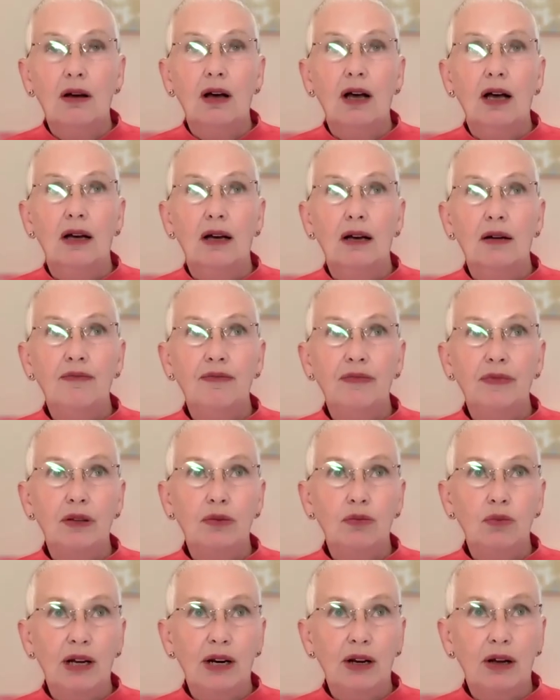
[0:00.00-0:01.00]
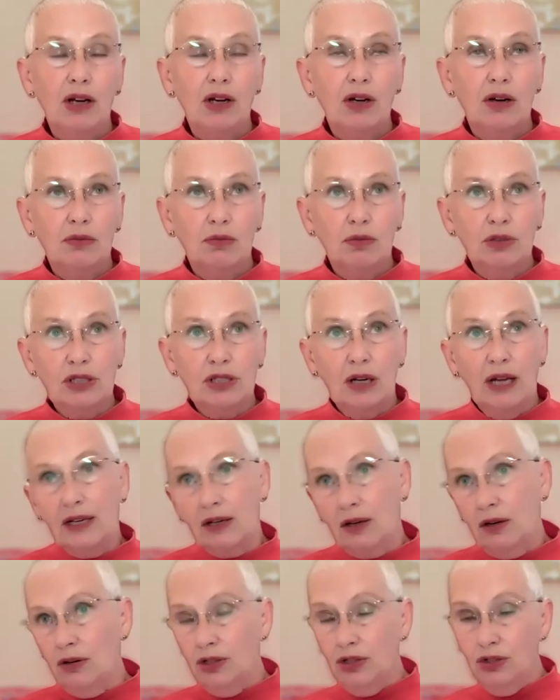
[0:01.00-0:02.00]
The one I got was like,
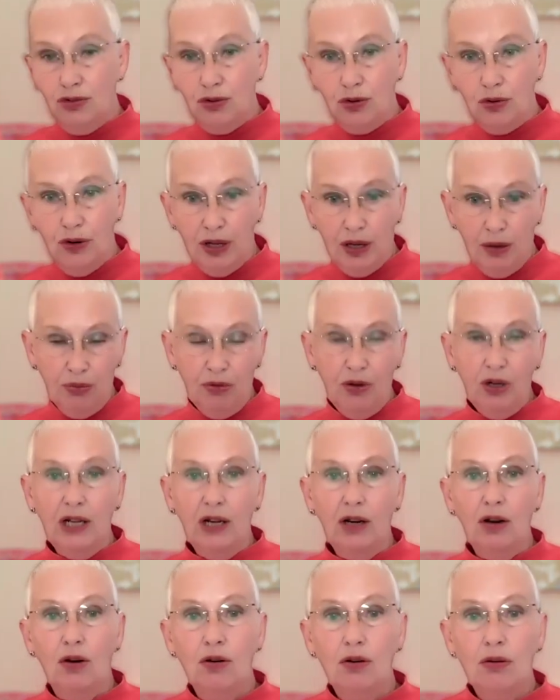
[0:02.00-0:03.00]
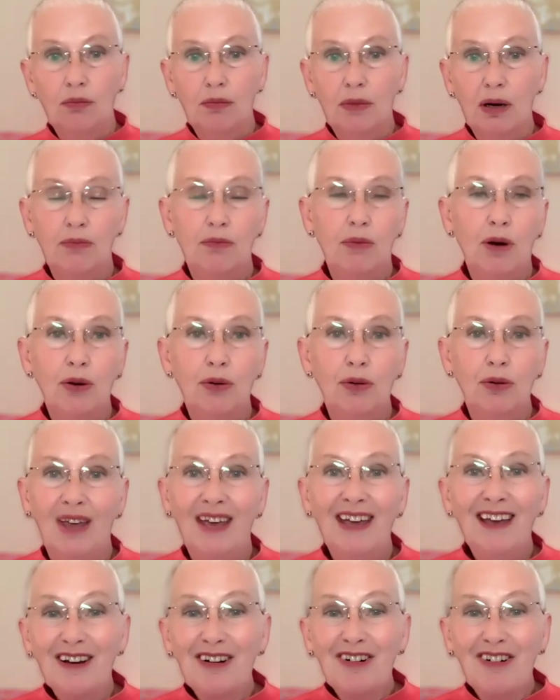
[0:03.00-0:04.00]
oh, you're drawing a pretty long bow
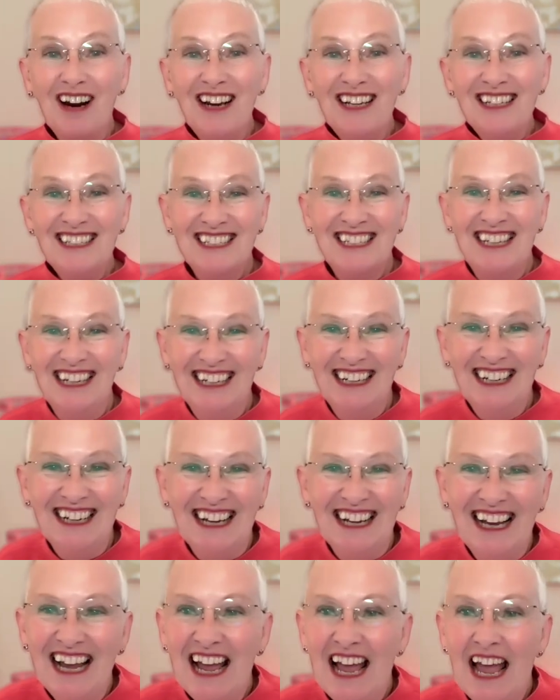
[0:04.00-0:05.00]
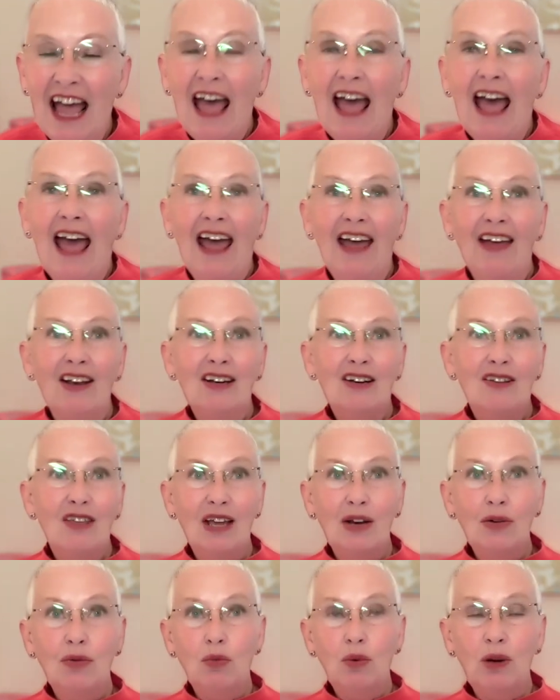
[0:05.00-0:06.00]
there, Grace. And
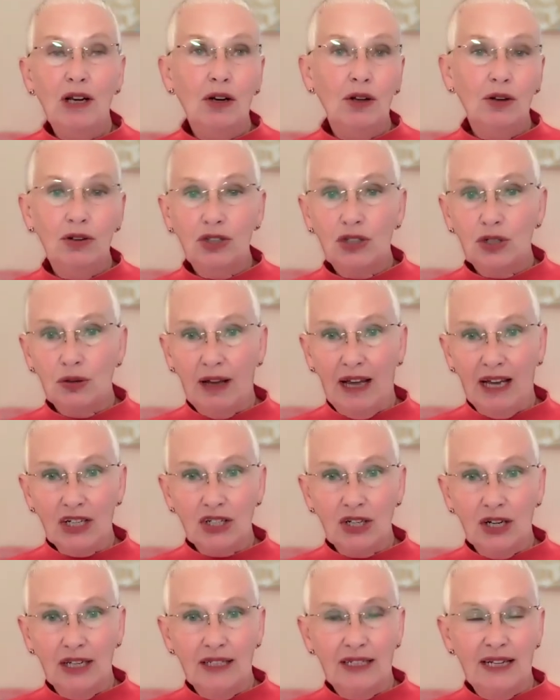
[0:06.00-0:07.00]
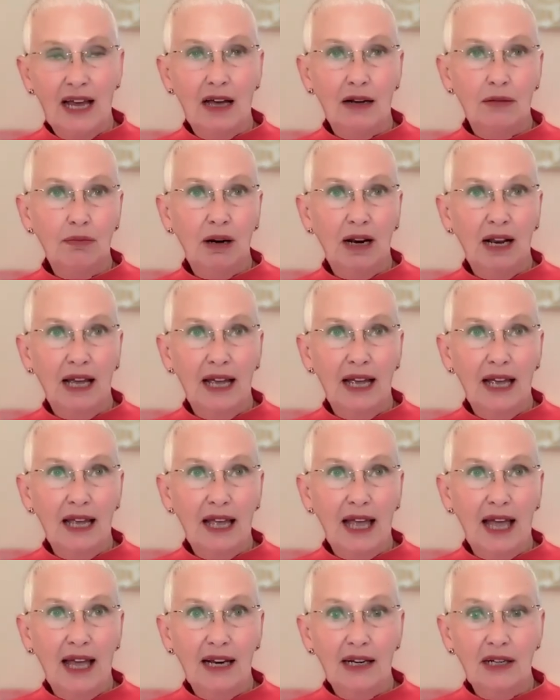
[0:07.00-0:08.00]
then we learned to actually downplay
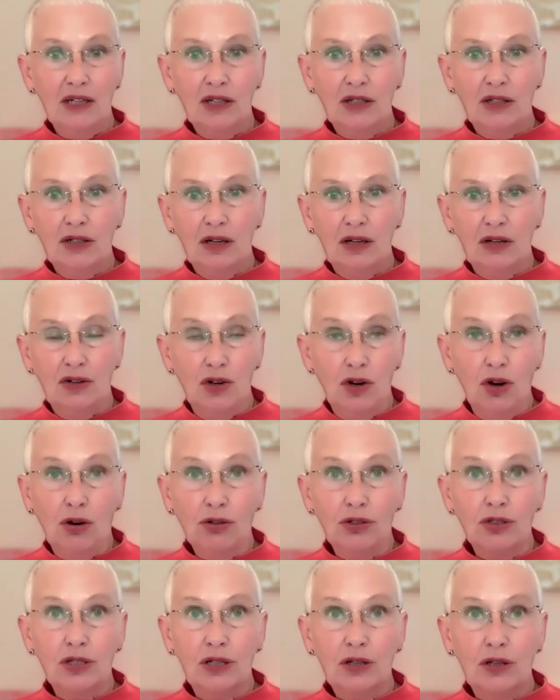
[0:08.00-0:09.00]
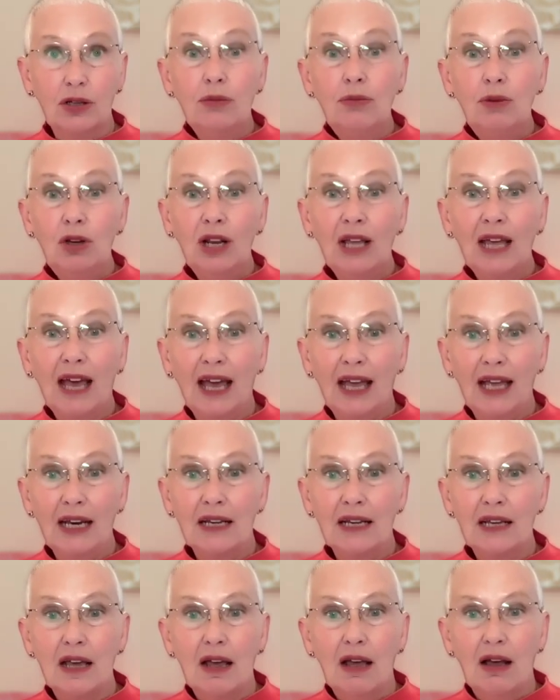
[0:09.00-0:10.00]
and not communicate
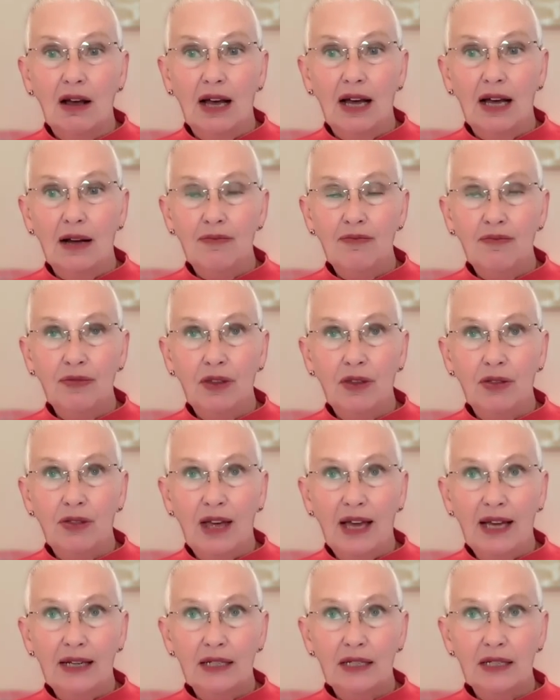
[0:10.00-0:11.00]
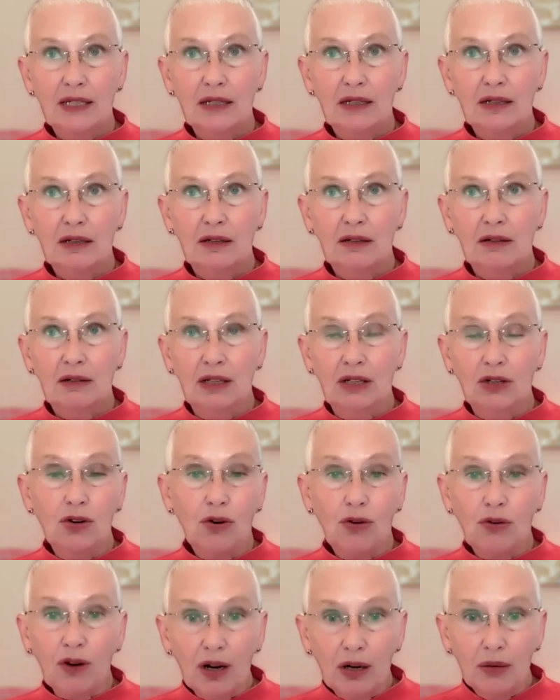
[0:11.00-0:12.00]
that
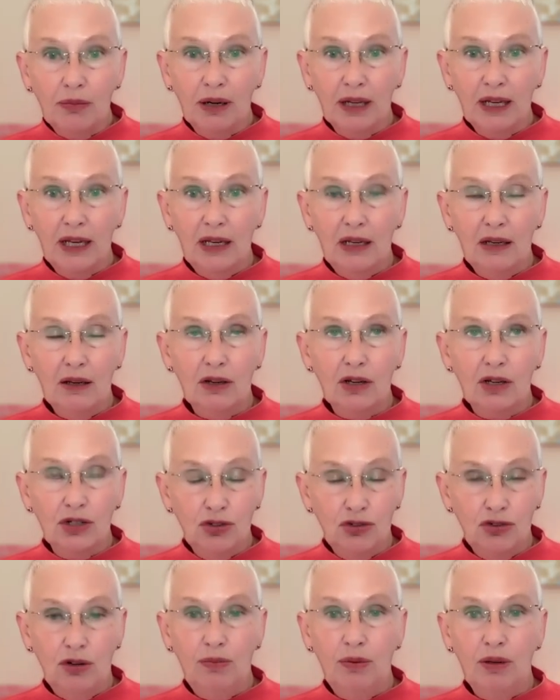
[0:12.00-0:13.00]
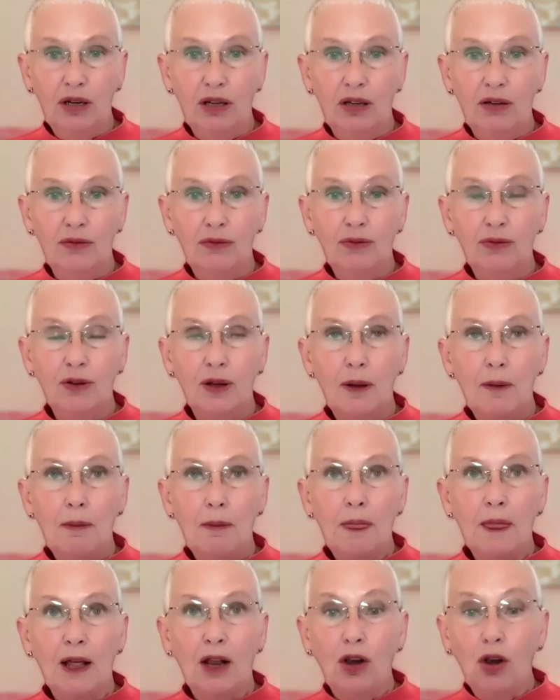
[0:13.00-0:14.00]
incredibly contributive
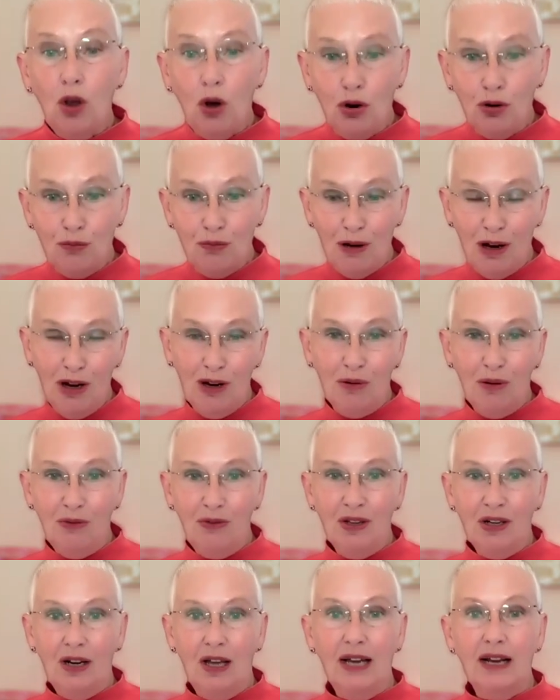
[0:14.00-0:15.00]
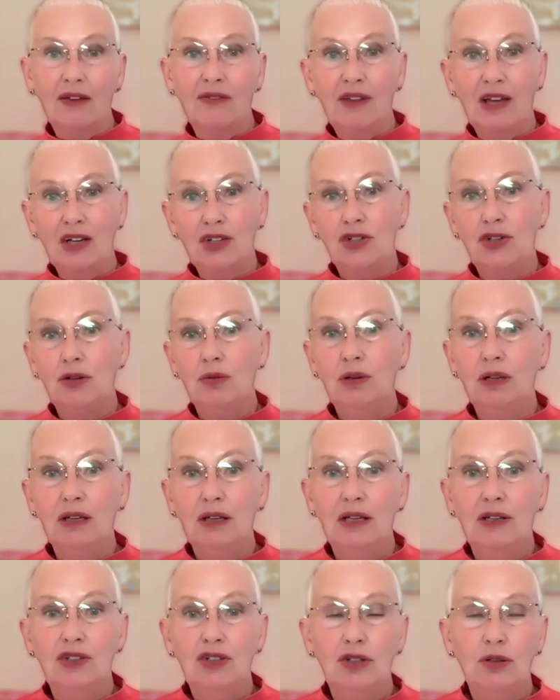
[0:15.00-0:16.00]
long bow, if you like, and that
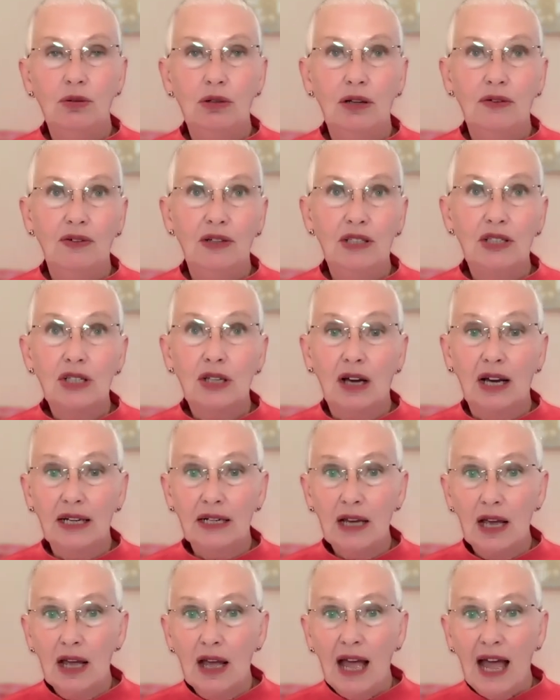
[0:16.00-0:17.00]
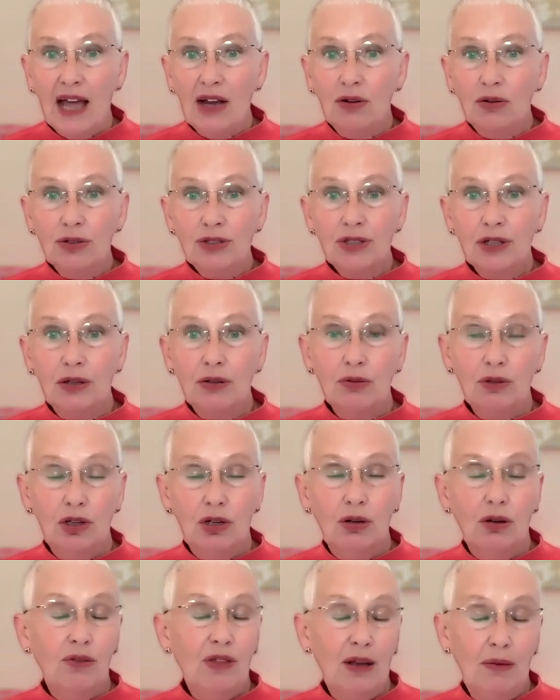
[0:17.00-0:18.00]
intuitive insight. And also,
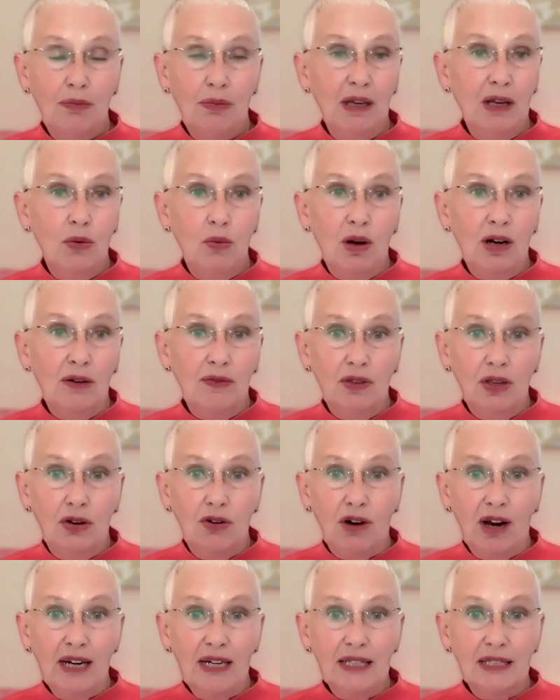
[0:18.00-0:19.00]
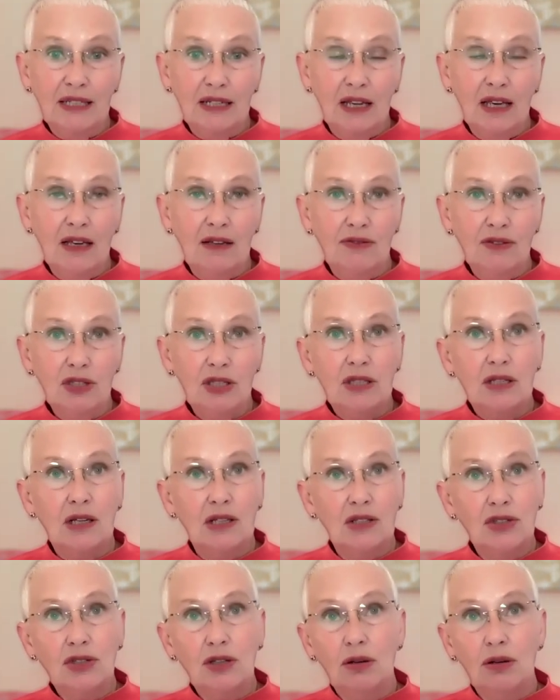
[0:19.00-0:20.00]
that being one of the greatest gifts.
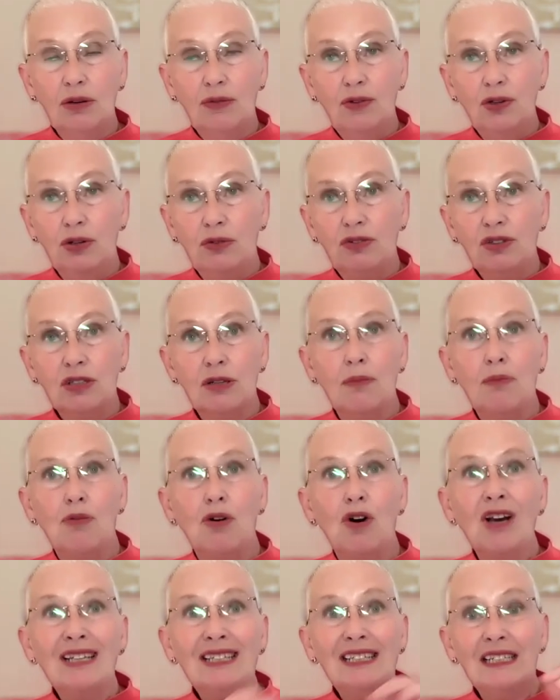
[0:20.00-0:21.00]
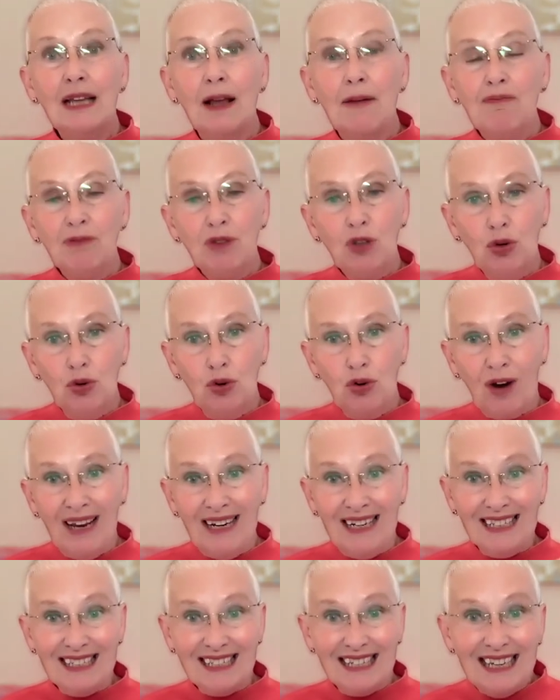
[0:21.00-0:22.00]
And so if you've suppressed your
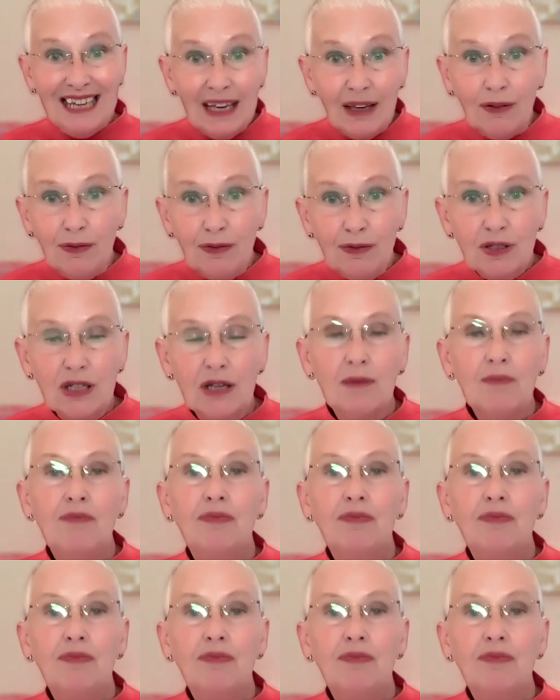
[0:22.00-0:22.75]
greatest gift,